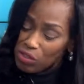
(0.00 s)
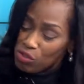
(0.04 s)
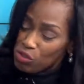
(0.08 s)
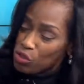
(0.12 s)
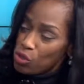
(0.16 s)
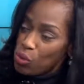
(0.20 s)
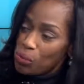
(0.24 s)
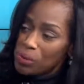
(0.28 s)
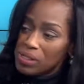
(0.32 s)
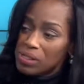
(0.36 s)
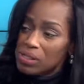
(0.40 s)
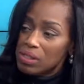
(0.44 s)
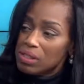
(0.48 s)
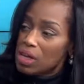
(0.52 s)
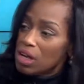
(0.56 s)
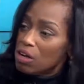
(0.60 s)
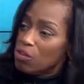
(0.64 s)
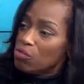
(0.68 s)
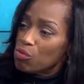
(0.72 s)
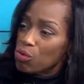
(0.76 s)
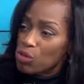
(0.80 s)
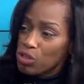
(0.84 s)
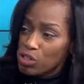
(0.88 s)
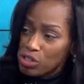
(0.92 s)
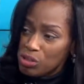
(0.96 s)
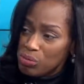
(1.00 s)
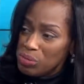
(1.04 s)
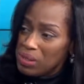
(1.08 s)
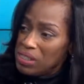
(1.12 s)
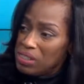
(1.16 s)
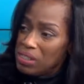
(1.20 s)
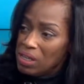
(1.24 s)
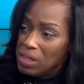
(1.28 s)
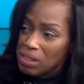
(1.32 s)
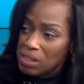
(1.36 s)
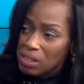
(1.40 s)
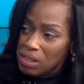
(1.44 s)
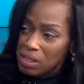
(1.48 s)
there's always a lot of work to be
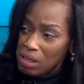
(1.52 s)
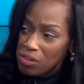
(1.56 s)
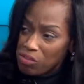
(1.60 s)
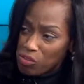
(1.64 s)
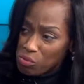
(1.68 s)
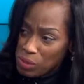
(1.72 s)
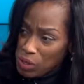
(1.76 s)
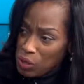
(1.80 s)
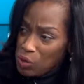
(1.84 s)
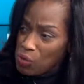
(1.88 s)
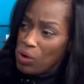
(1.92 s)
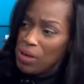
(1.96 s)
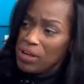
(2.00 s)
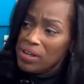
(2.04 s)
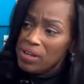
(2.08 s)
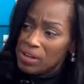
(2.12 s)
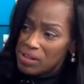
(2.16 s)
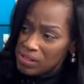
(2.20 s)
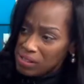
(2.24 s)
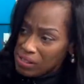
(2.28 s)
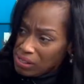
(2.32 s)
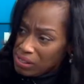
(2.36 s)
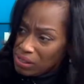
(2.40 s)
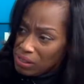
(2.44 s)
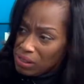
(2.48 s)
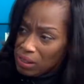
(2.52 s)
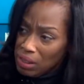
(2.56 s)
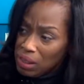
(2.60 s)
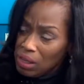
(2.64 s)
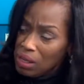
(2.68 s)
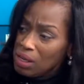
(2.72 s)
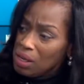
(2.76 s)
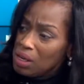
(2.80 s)
done in government, quite honestly.